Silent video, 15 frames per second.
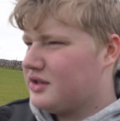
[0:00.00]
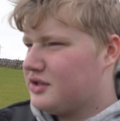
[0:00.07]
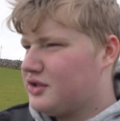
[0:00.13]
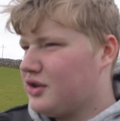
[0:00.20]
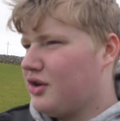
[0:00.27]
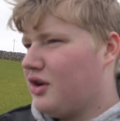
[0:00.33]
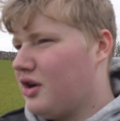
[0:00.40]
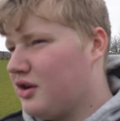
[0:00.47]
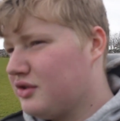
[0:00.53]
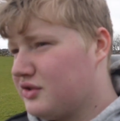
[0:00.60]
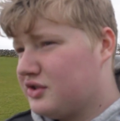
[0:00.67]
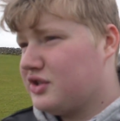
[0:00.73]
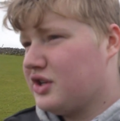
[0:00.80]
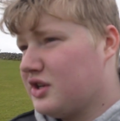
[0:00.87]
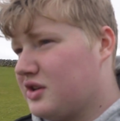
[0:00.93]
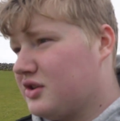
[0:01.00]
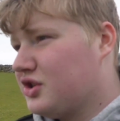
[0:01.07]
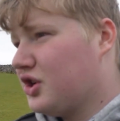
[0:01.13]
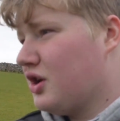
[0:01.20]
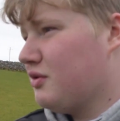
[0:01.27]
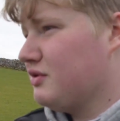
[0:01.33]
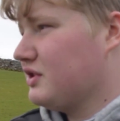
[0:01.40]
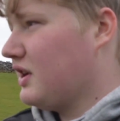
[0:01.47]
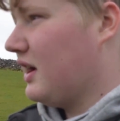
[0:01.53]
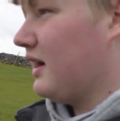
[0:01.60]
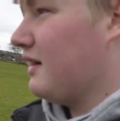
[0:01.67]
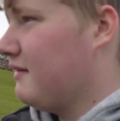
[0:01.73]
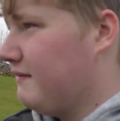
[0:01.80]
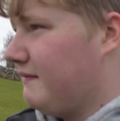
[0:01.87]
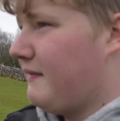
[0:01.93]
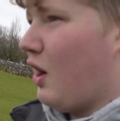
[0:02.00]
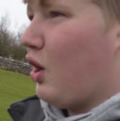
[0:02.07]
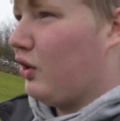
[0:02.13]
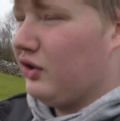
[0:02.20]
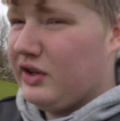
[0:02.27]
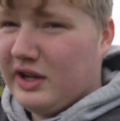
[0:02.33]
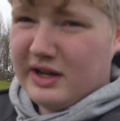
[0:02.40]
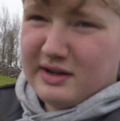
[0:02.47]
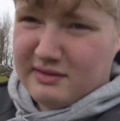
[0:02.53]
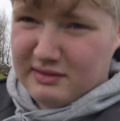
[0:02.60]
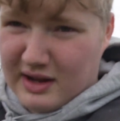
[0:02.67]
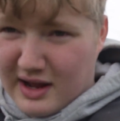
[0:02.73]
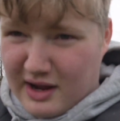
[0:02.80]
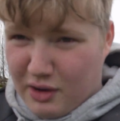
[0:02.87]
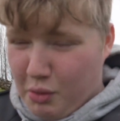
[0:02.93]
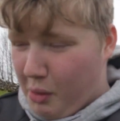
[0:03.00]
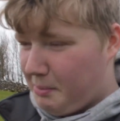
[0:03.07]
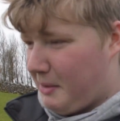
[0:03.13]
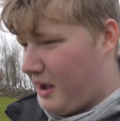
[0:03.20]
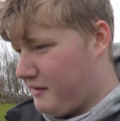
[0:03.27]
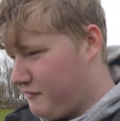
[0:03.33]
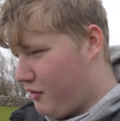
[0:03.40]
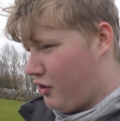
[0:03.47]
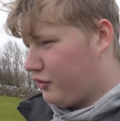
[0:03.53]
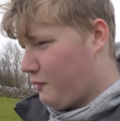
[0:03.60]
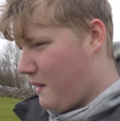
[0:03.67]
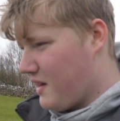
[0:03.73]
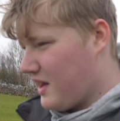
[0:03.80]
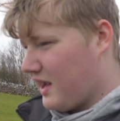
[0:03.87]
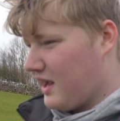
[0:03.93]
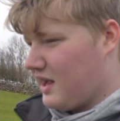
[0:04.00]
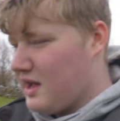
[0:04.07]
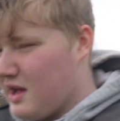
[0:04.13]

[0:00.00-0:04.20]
chose to choose a Honda, like a quad bike 420